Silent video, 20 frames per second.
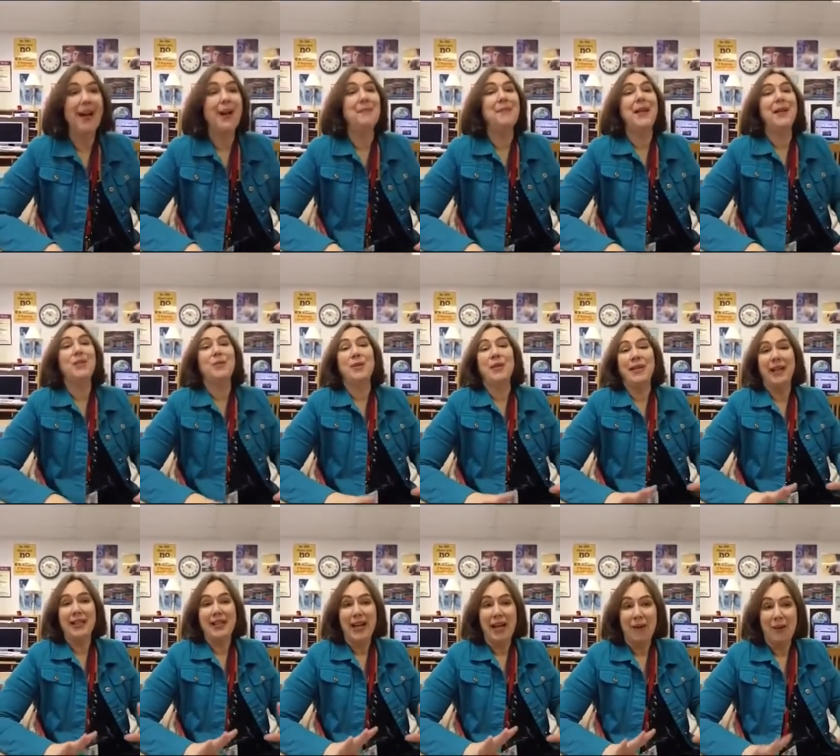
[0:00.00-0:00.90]

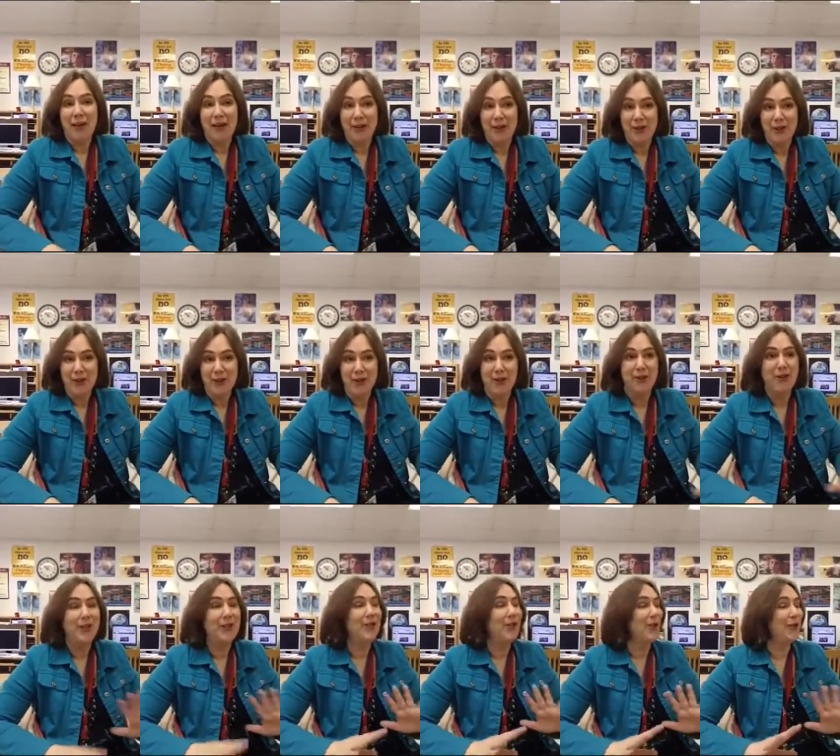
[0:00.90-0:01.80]
That's how I
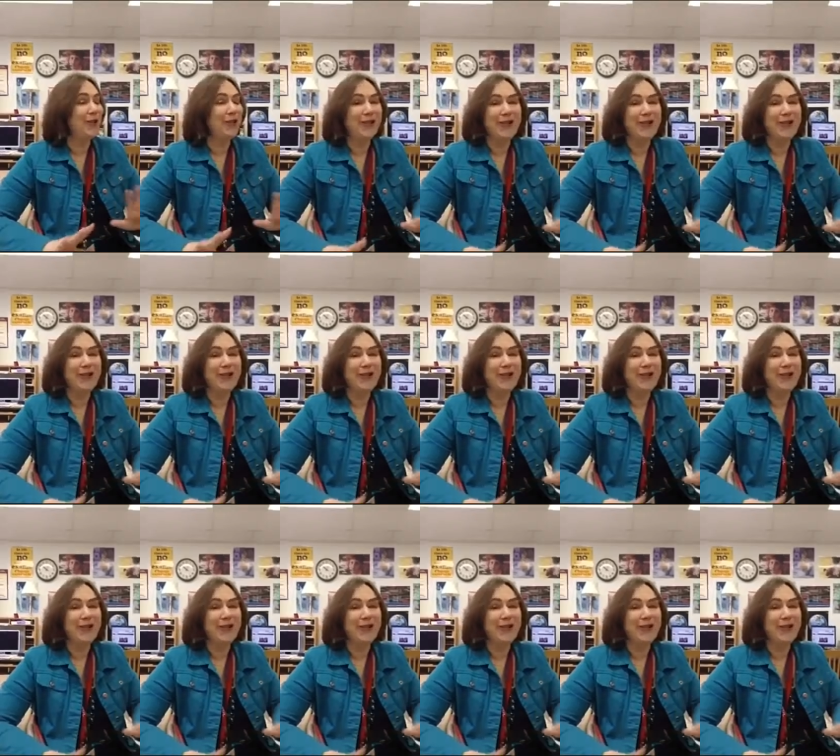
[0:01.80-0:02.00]
introduce. I start the